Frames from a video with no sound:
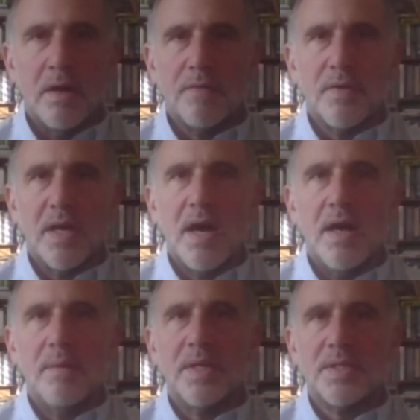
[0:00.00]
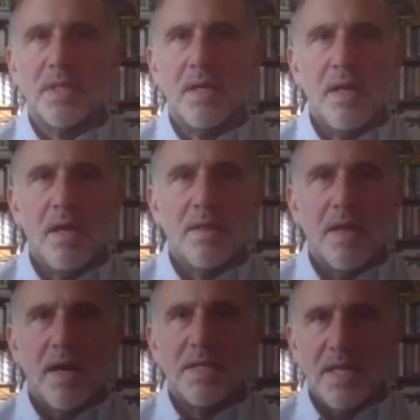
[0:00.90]
for economists,
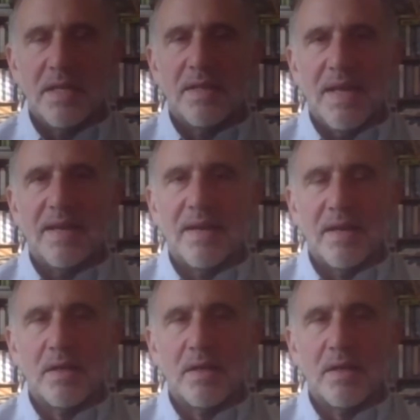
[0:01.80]
the idea that